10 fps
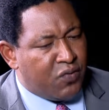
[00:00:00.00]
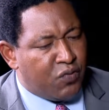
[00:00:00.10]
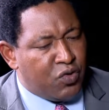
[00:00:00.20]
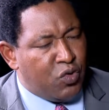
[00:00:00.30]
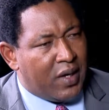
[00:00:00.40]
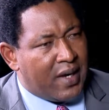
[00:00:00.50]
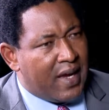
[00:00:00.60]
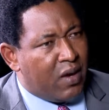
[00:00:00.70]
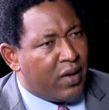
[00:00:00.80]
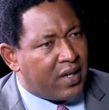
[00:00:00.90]
you and I
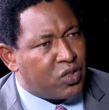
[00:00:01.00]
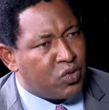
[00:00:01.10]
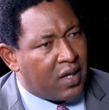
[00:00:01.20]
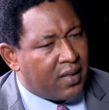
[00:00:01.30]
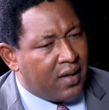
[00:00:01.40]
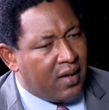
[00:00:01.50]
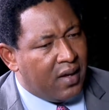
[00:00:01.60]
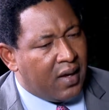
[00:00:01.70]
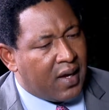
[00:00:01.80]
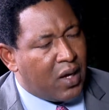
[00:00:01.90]
are working together,
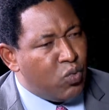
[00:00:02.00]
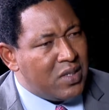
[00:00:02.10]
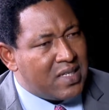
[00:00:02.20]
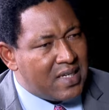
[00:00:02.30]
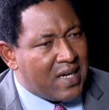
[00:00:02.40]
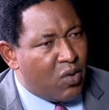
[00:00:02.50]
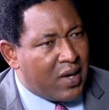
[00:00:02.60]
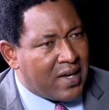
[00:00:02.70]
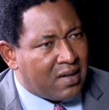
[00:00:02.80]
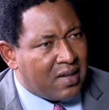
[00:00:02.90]
can we sit down,
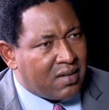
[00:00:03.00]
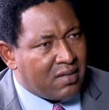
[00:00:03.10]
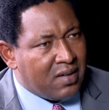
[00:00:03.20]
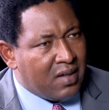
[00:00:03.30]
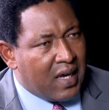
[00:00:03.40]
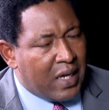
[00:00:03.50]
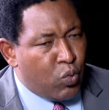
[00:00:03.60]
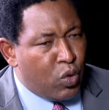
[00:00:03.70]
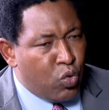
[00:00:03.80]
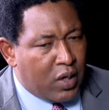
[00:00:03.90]
agree, and
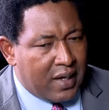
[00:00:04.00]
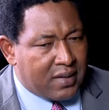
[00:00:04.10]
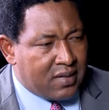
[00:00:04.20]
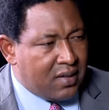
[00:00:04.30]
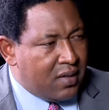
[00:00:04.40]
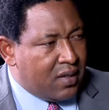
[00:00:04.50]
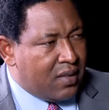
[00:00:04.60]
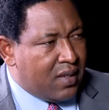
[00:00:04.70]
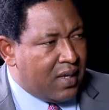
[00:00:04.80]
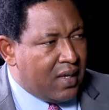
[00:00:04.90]
we look at
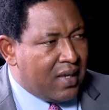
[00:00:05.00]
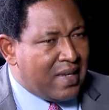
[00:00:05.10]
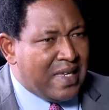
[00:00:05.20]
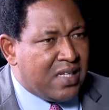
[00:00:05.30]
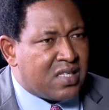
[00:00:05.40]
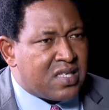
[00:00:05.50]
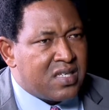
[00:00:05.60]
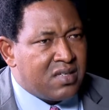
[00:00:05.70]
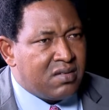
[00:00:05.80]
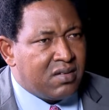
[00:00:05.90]
the needs,
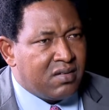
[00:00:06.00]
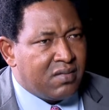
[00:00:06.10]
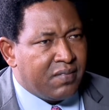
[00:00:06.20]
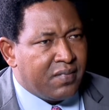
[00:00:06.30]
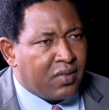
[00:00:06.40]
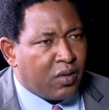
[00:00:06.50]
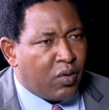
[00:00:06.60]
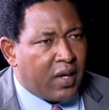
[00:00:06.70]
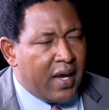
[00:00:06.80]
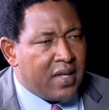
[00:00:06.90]

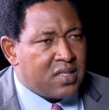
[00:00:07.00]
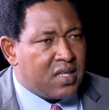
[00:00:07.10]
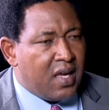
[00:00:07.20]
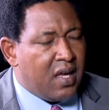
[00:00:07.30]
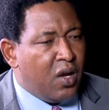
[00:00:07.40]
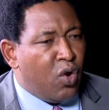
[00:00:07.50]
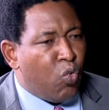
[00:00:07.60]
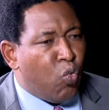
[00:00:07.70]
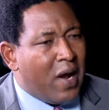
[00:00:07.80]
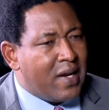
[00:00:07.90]
okay, and say,
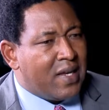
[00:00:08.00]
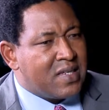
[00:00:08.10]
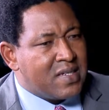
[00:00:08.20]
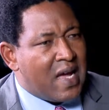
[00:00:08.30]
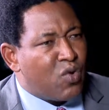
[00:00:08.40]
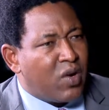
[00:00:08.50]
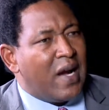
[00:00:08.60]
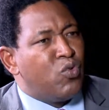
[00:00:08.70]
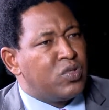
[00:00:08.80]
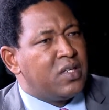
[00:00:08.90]
what does Narok
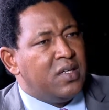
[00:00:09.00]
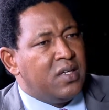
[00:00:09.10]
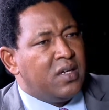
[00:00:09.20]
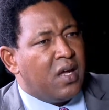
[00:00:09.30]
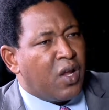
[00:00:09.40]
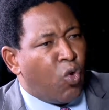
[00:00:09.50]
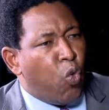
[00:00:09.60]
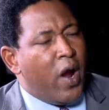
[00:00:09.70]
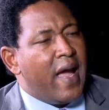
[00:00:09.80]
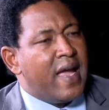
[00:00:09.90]
County
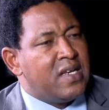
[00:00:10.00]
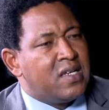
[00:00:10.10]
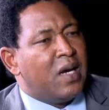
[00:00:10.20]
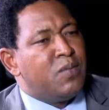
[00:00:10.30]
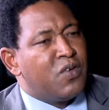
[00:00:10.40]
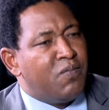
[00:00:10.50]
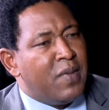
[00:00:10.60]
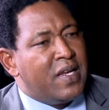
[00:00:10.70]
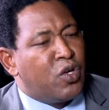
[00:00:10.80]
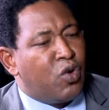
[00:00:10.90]
require in terms of
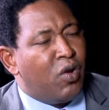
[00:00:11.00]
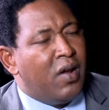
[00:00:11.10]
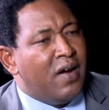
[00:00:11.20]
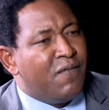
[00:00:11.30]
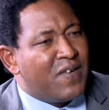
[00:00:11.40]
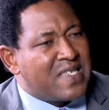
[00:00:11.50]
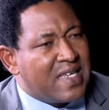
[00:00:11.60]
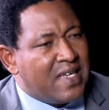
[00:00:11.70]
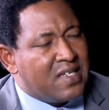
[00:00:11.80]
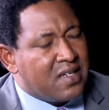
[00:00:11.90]
medical
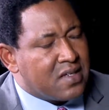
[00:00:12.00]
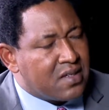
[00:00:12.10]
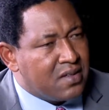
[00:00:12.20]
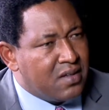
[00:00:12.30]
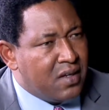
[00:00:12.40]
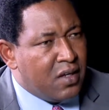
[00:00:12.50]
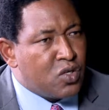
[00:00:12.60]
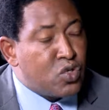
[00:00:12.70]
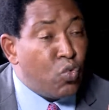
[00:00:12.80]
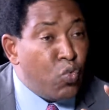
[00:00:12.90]
facilities?
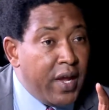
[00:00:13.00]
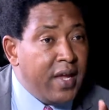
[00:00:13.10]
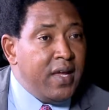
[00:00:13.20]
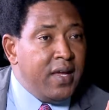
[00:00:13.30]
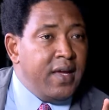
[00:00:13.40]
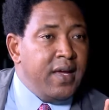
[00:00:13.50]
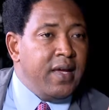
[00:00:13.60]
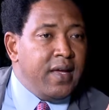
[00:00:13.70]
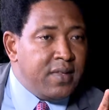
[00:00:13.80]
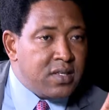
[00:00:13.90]
So we,
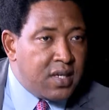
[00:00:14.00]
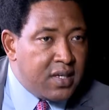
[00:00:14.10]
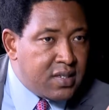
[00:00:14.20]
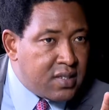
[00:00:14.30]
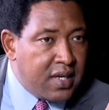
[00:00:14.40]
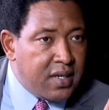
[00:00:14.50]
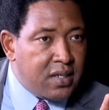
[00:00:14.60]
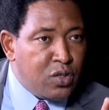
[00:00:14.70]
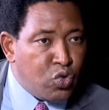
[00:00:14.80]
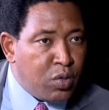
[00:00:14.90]
in the Senate,
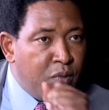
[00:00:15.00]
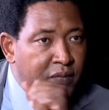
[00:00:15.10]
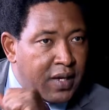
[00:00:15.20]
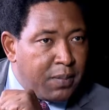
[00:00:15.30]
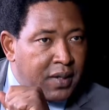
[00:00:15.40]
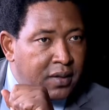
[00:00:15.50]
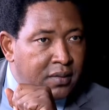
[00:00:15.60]
decided to remove that money.